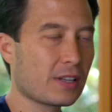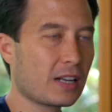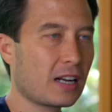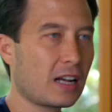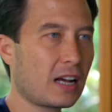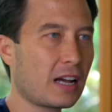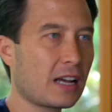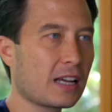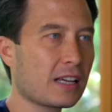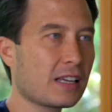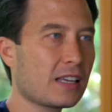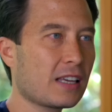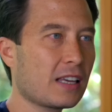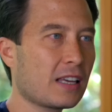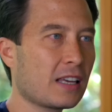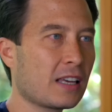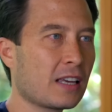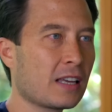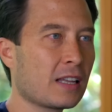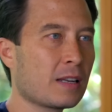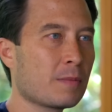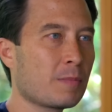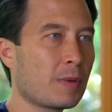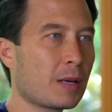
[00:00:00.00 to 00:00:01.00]
that I
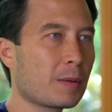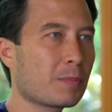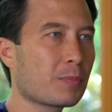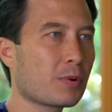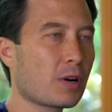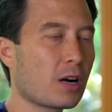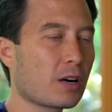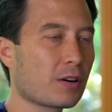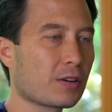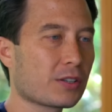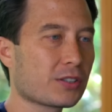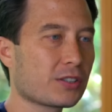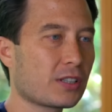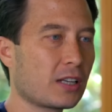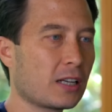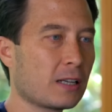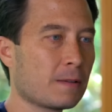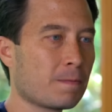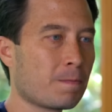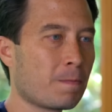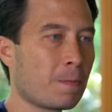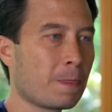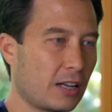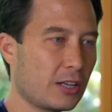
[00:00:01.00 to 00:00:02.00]
can make progress
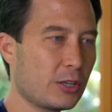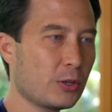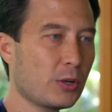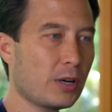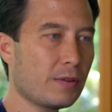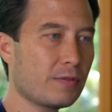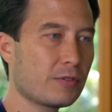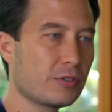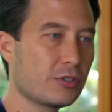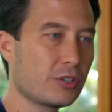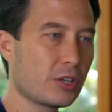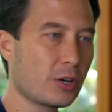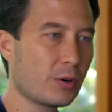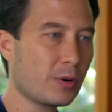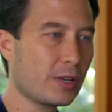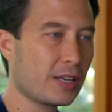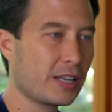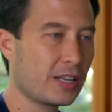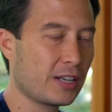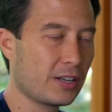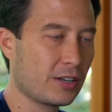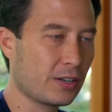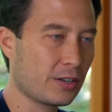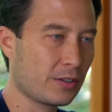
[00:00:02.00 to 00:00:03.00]
on. I do have a note
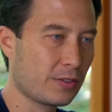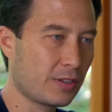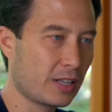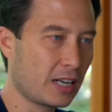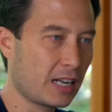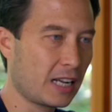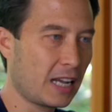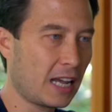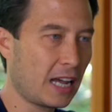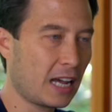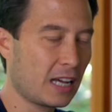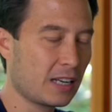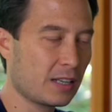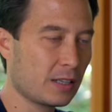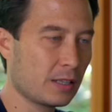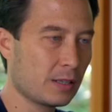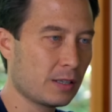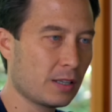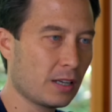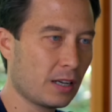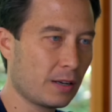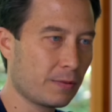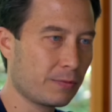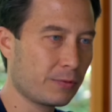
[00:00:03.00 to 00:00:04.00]
here that I
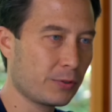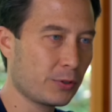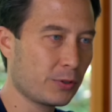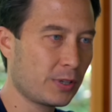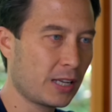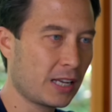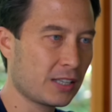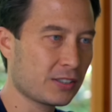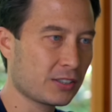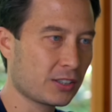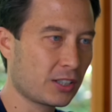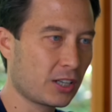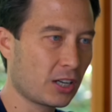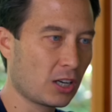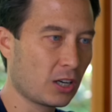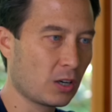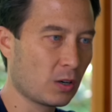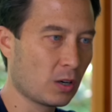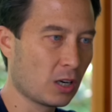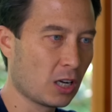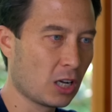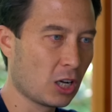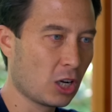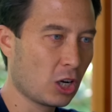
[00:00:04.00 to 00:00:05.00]
added a few days
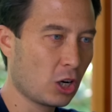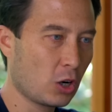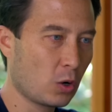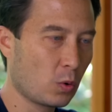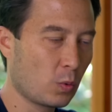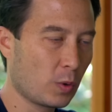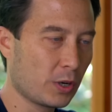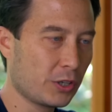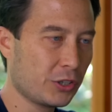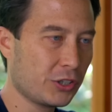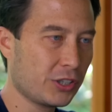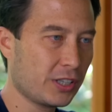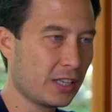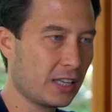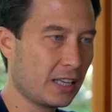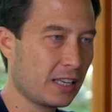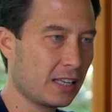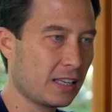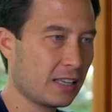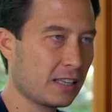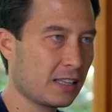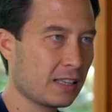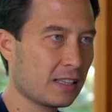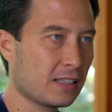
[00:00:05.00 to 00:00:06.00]
ago, which
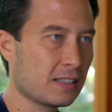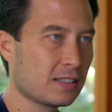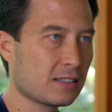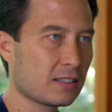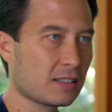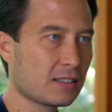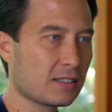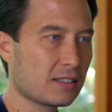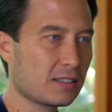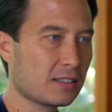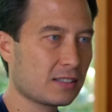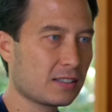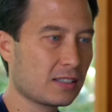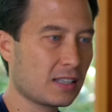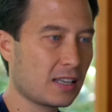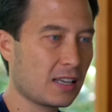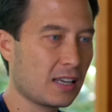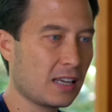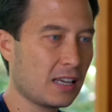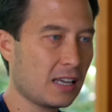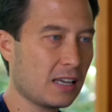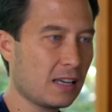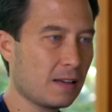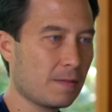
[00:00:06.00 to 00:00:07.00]
is, let's
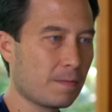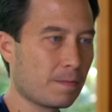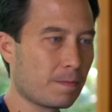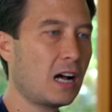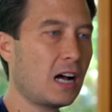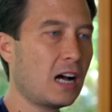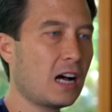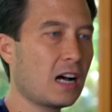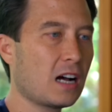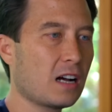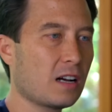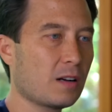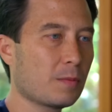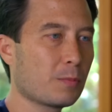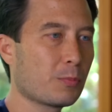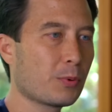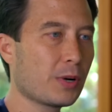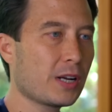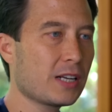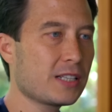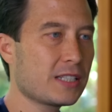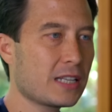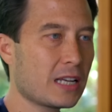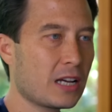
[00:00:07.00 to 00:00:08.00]
see, ah, a
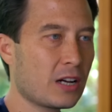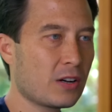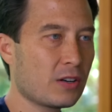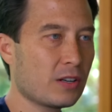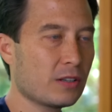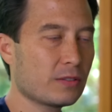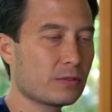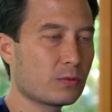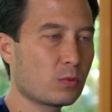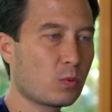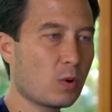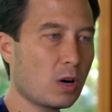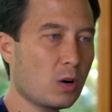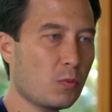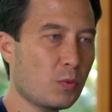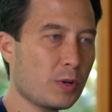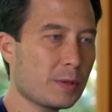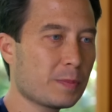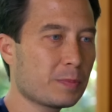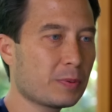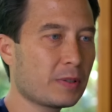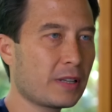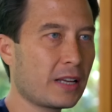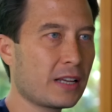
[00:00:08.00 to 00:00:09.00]
breakdown of what
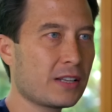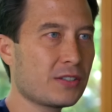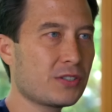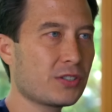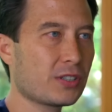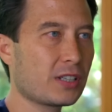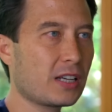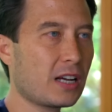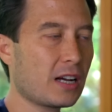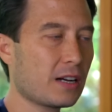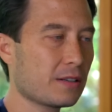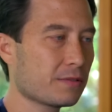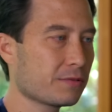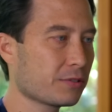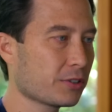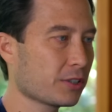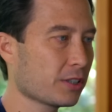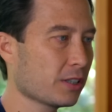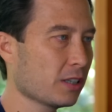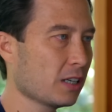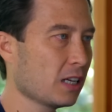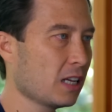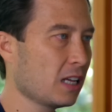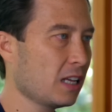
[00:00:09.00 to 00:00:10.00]
we plan to
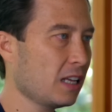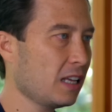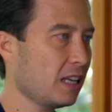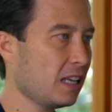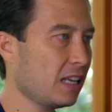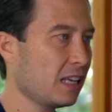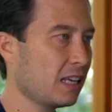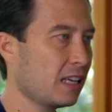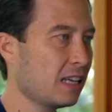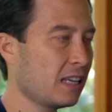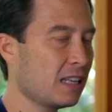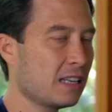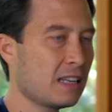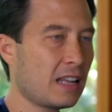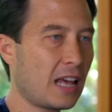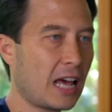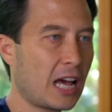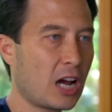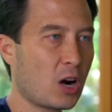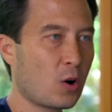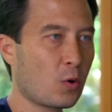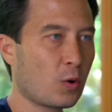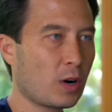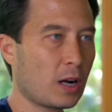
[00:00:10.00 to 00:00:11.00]
cover in
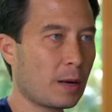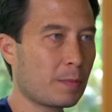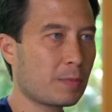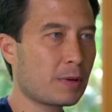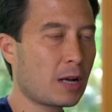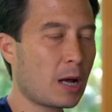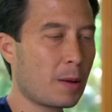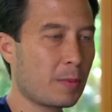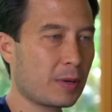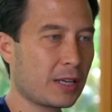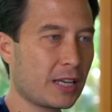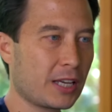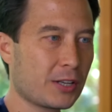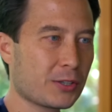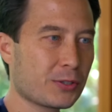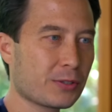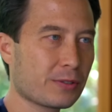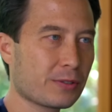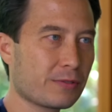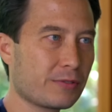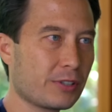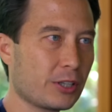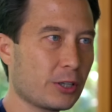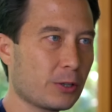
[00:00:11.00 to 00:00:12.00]
our upcoming
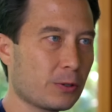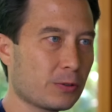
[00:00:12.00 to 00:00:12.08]
interview.